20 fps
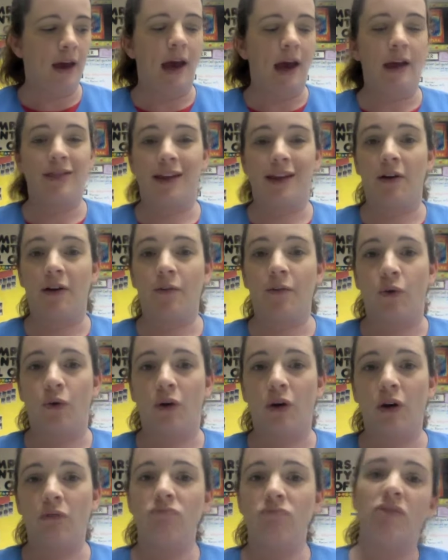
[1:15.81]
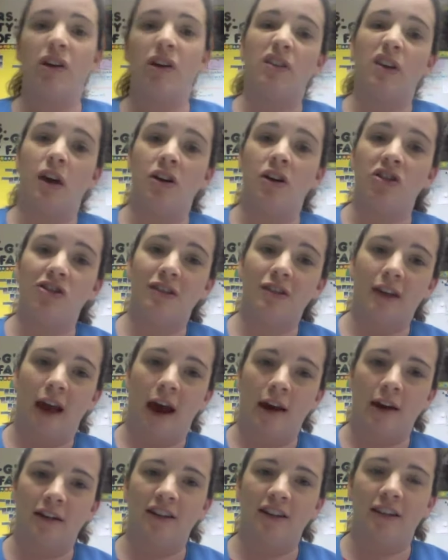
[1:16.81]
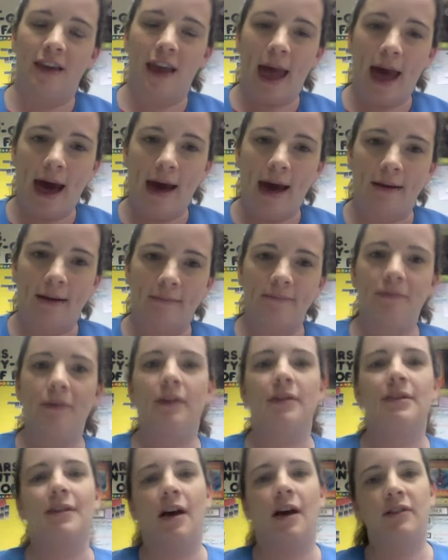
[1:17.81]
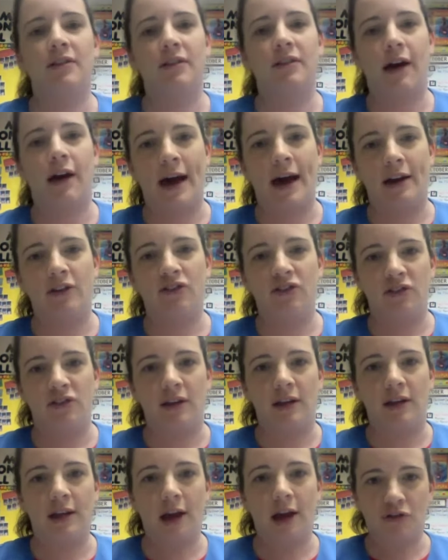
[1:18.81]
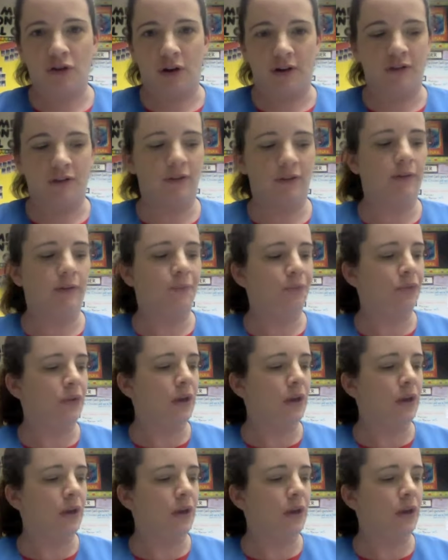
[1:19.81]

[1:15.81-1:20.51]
and therefore, if the energy is added to the atom, it's also added to the electrons.